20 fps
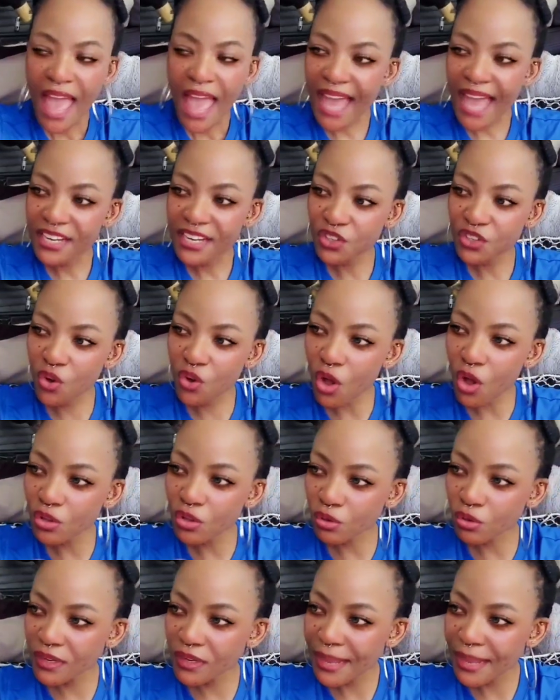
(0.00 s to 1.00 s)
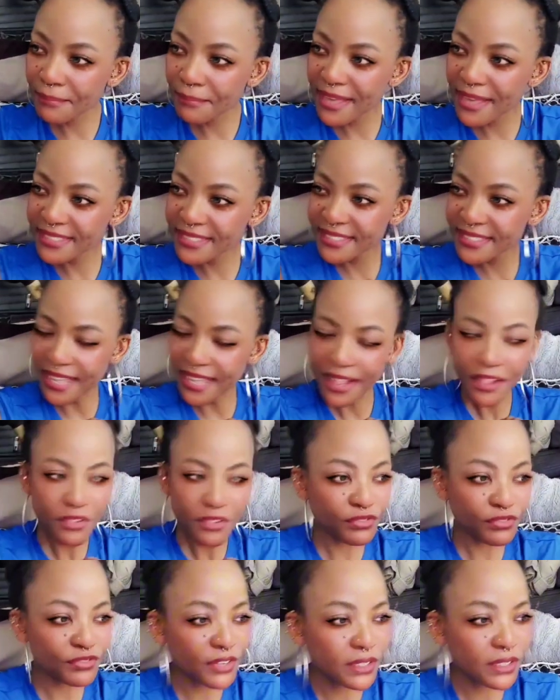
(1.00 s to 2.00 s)
and kotola
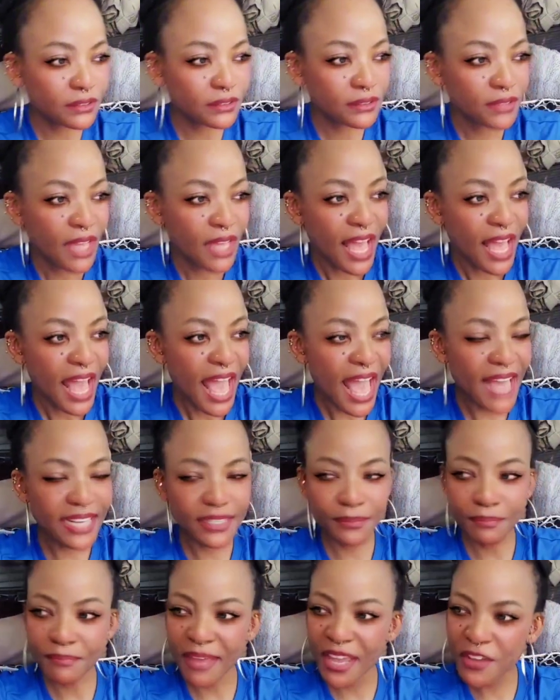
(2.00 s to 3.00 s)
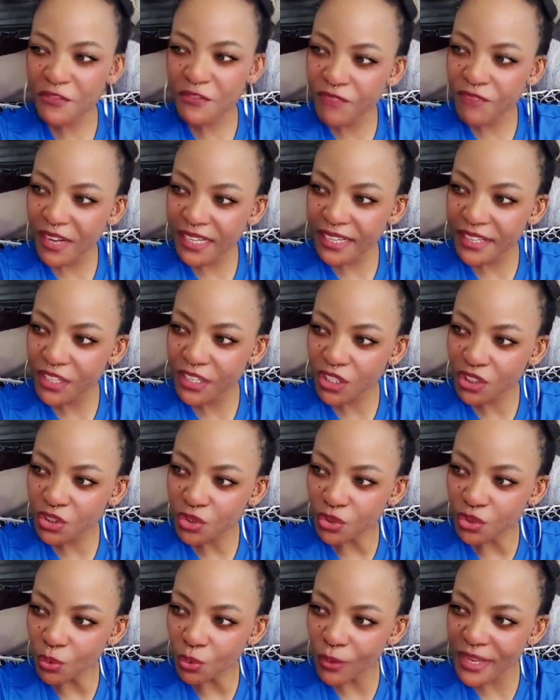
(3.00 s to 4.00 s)
myself and make funny little
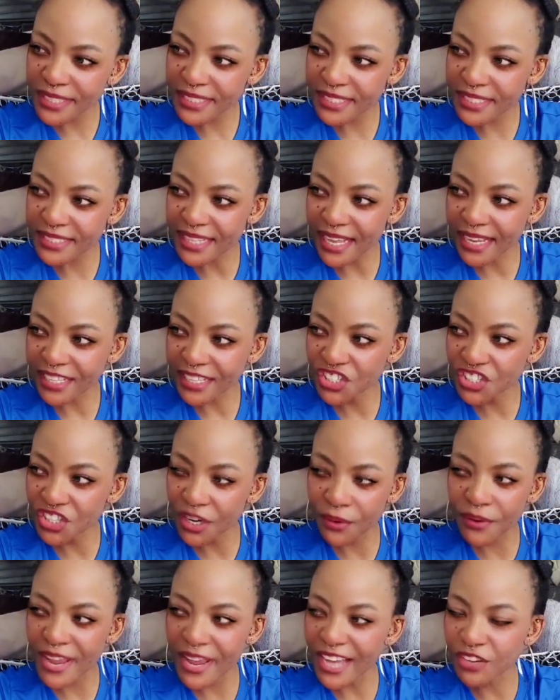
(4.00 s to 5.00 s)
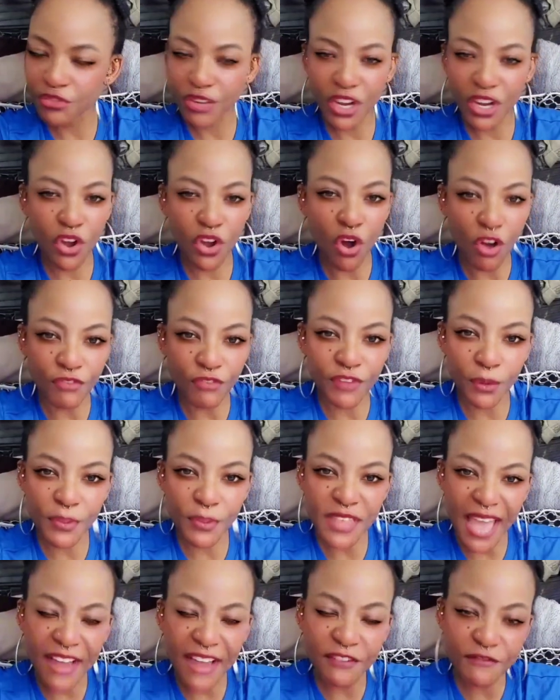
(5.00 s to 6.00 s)
noises like a geriatric coughing
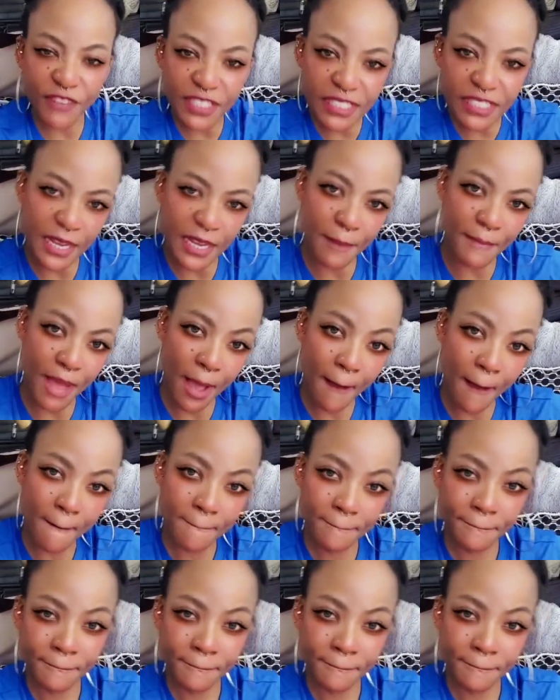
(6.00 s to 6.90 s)
with emphysema